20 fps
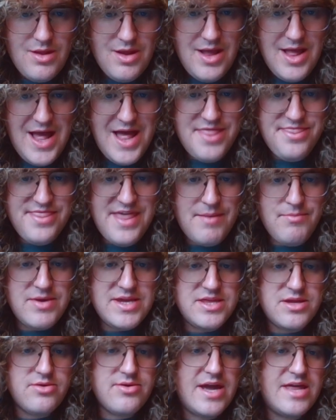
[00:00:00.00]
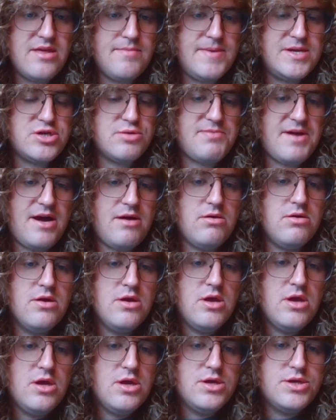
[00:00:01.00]
And then we do get the bishop out.
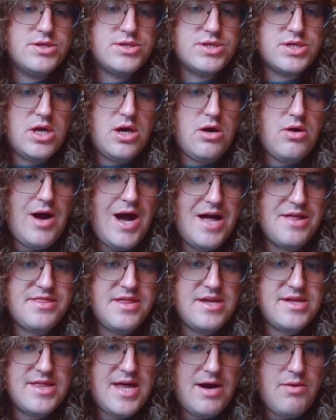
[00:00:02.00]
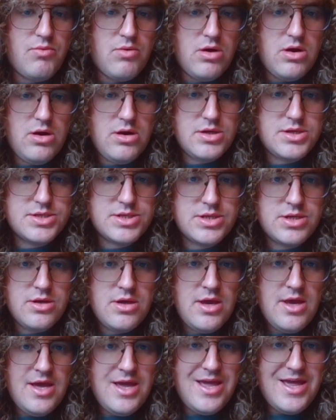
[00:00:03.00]
So I think that works.
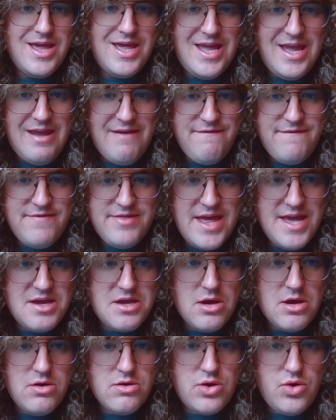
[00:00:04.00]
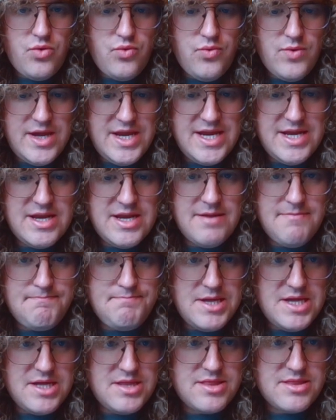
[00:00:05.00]
If they go queen
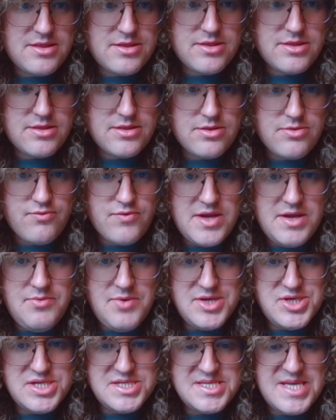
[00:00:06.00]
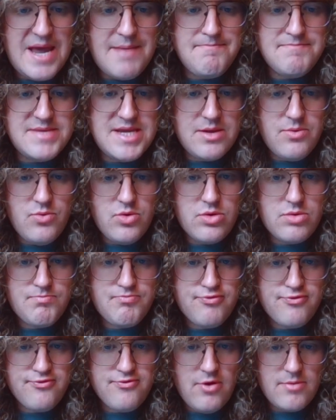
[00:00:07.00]
b3, which is tempting, we'll
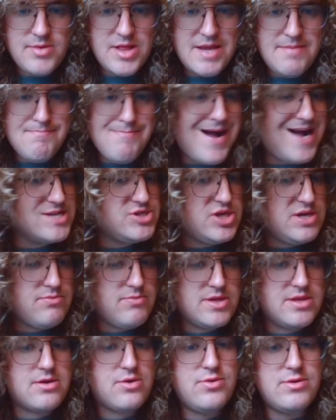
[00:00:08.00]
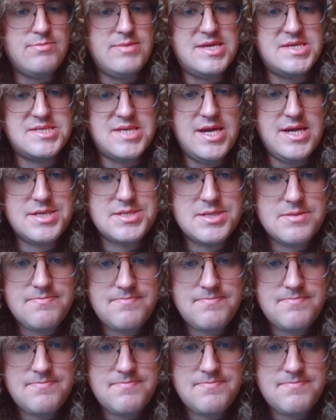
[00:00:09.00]
probably match it with a queen b6.